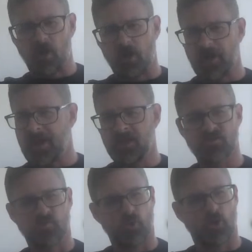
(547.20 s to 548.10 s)
our
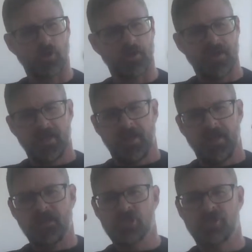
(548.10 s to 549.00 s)
hands work
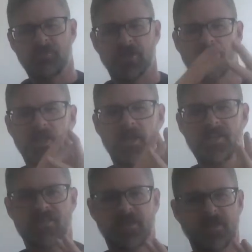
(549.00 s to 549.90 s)
in the geometric line
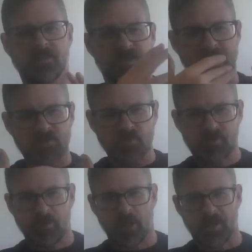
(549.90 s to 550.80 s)
setting. So that's what
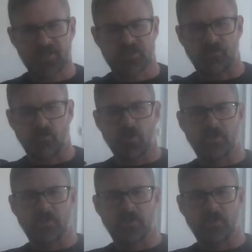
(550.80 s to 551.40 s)
your body is at all